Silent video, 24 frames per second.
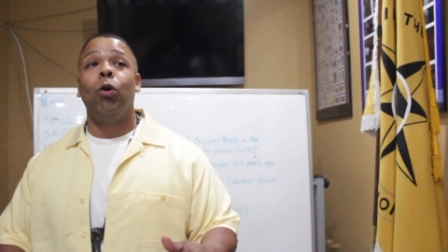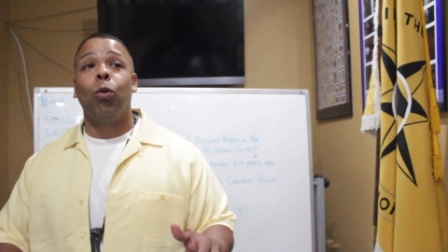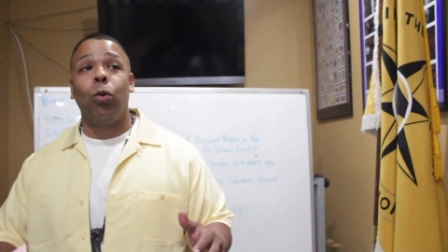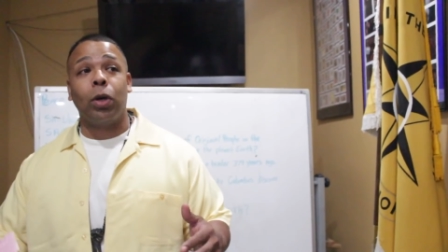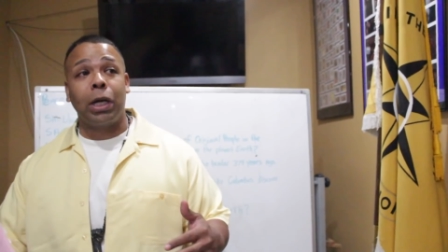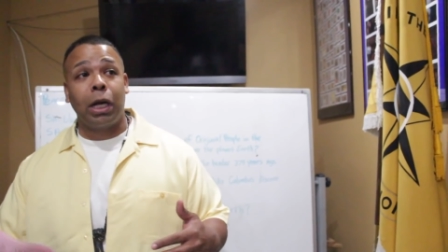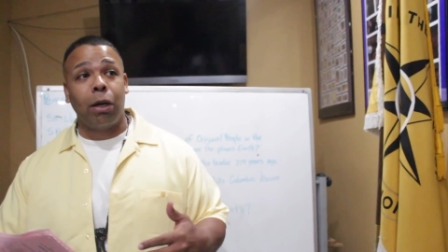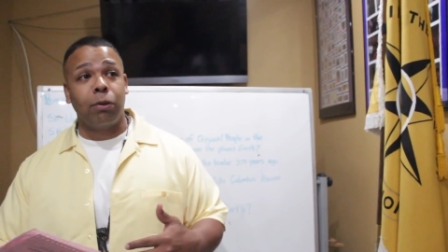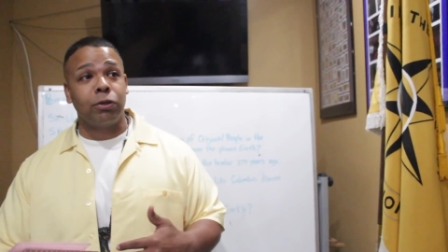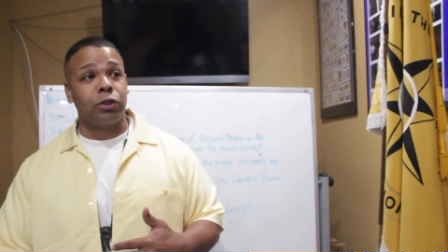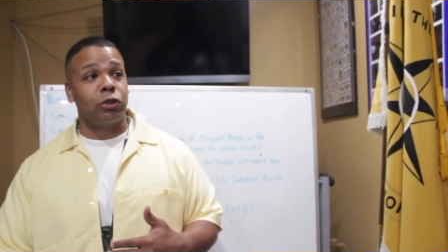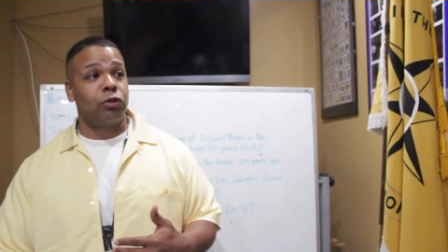What
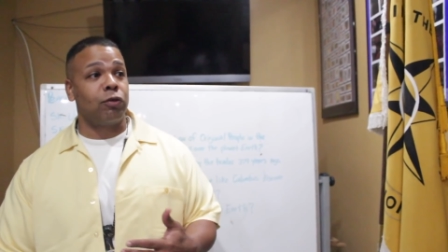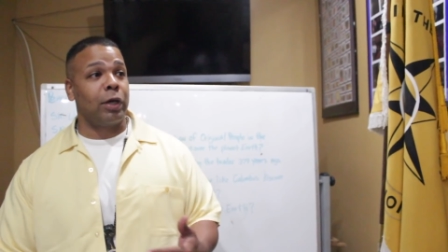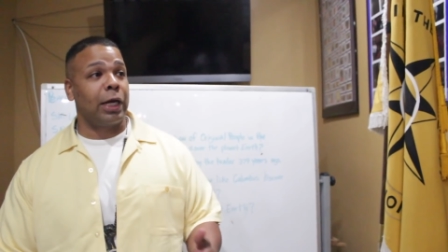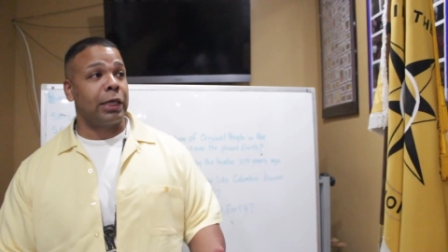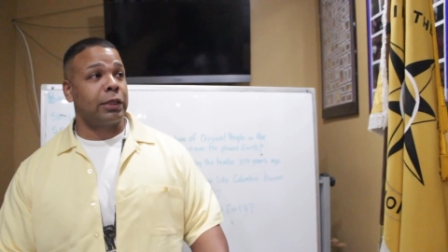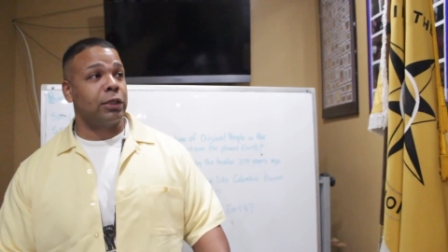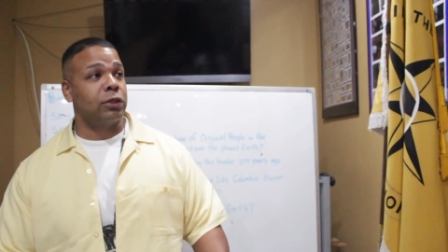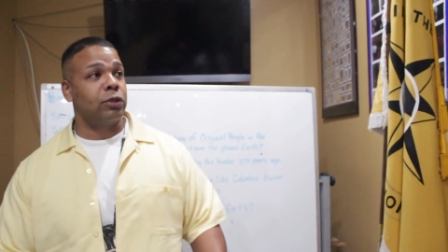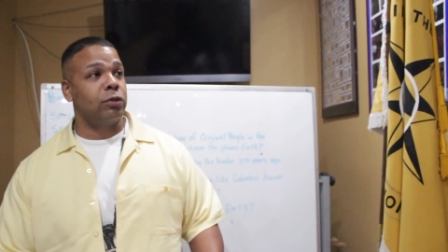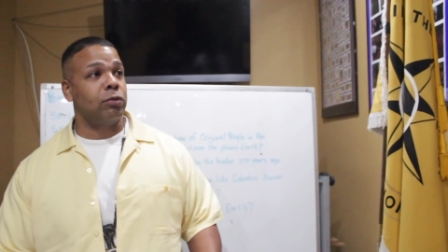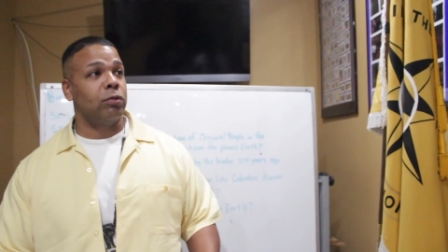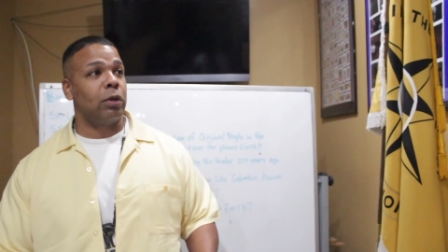I was
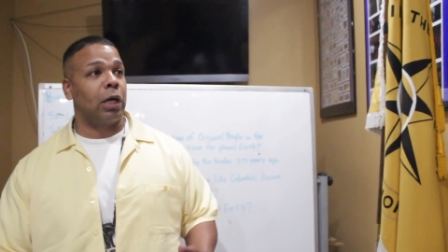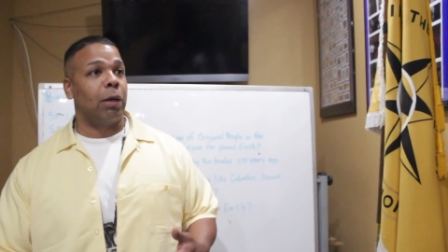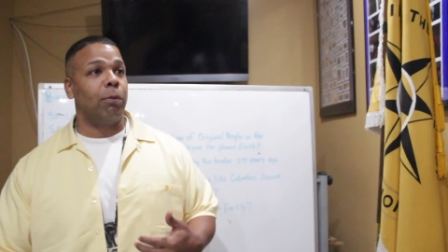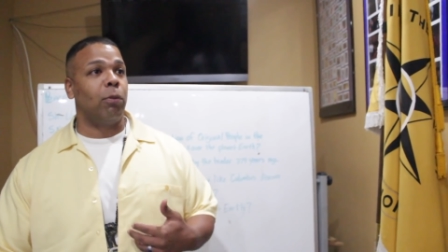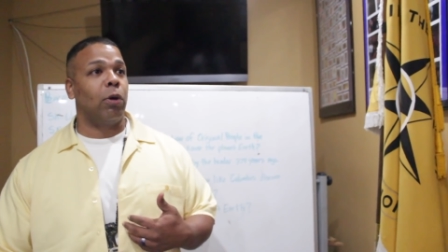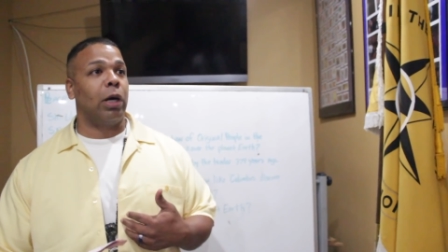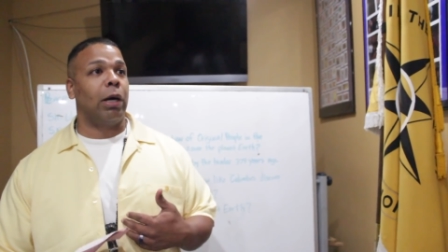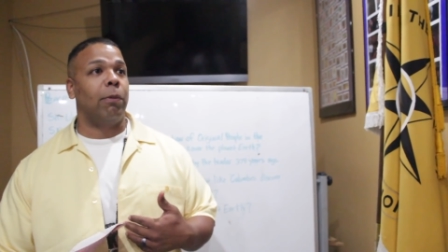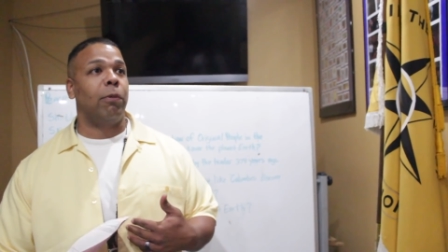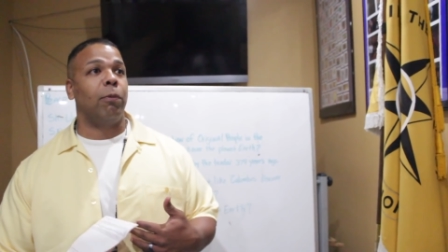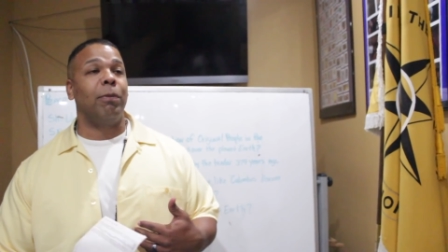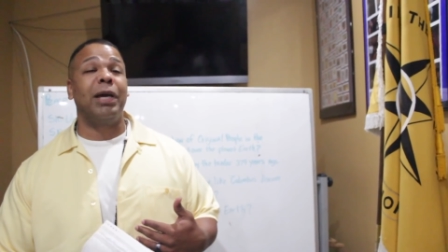attracted to,
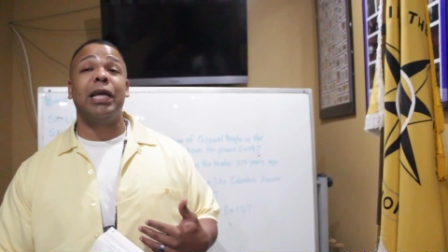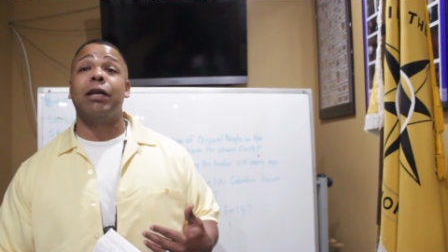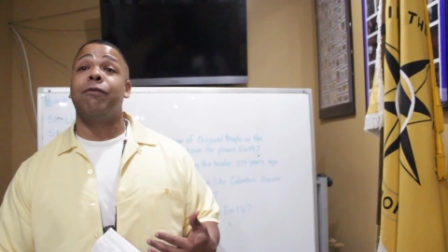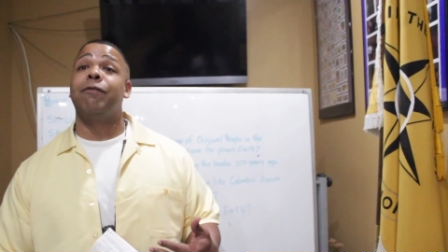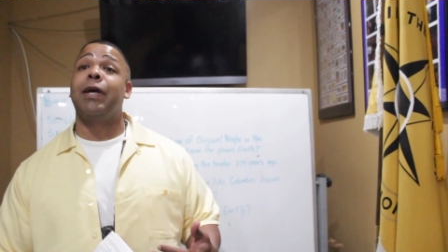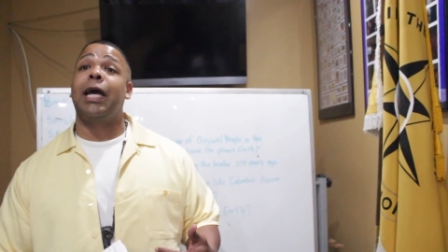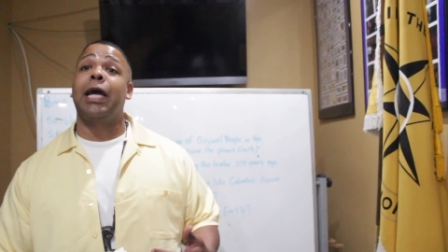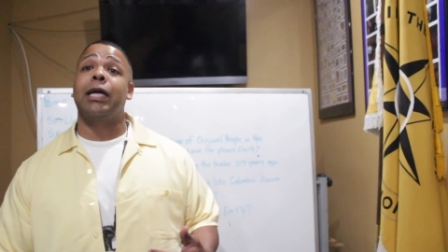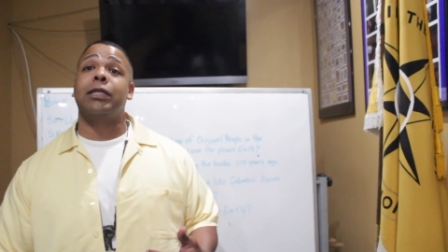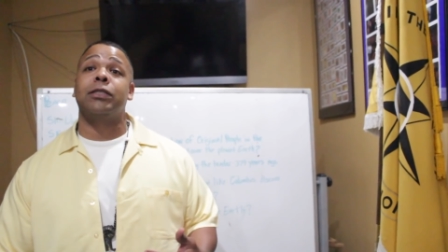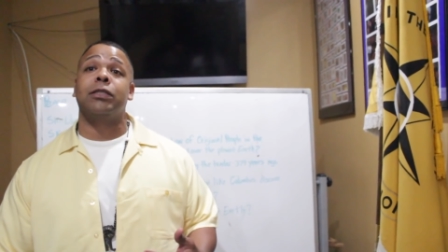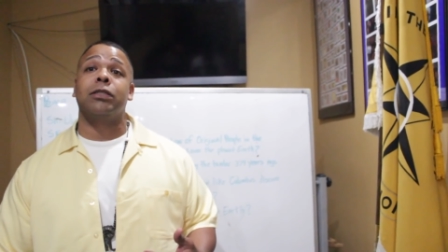I'm a man of
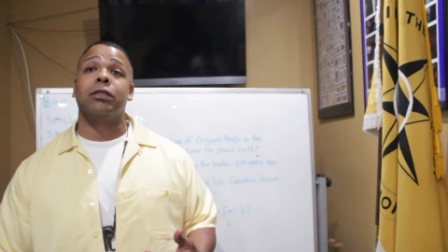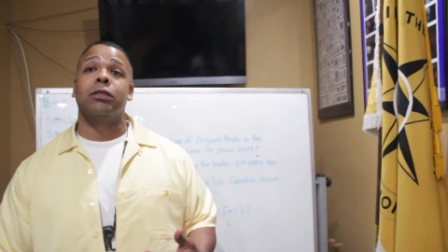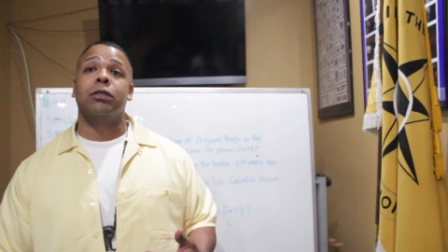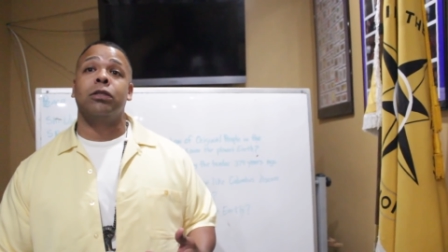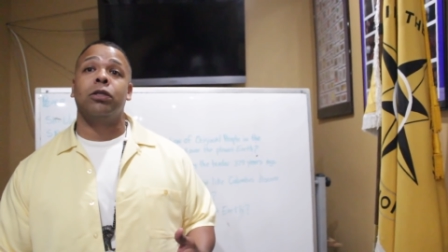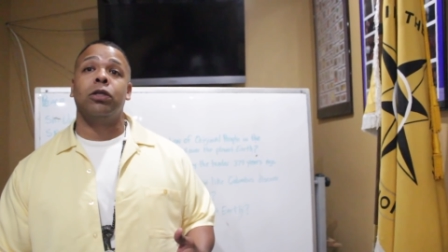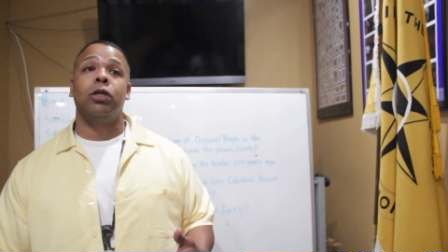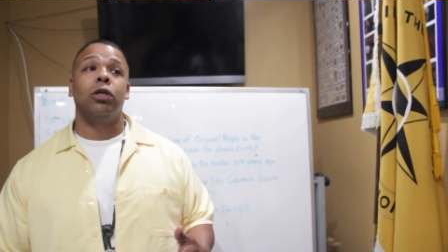action.